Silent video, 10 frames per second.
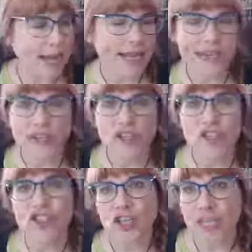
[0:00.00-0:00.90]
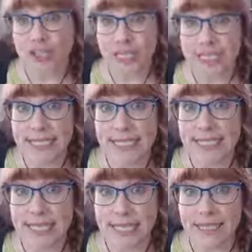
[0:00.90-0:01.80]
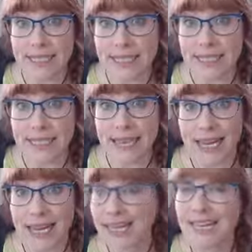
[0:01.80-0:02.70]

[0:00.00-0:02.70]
I need you to change these 6 things on the site.